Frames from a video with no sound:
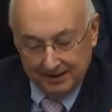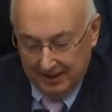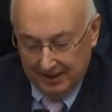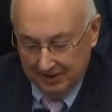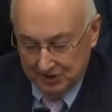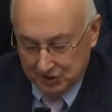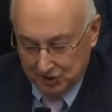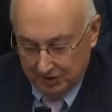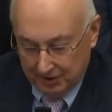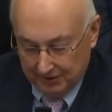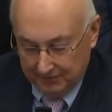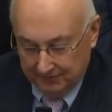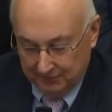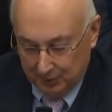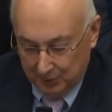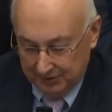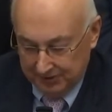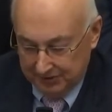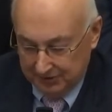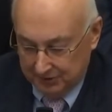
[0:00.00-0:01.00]
H R
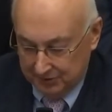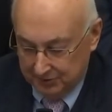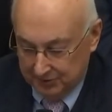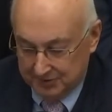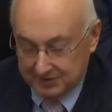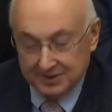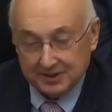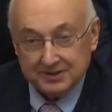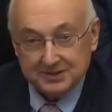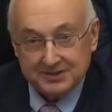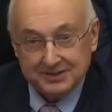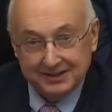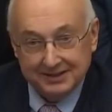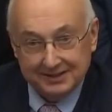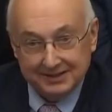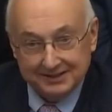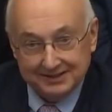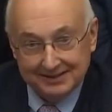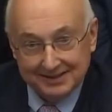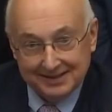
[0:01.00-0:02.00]
forty-two
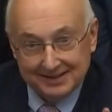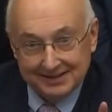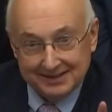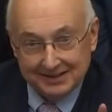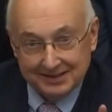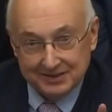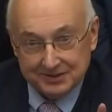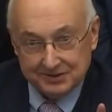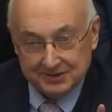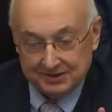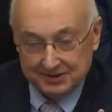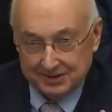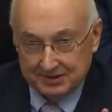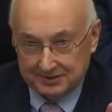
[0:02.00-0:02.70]
sixteen is,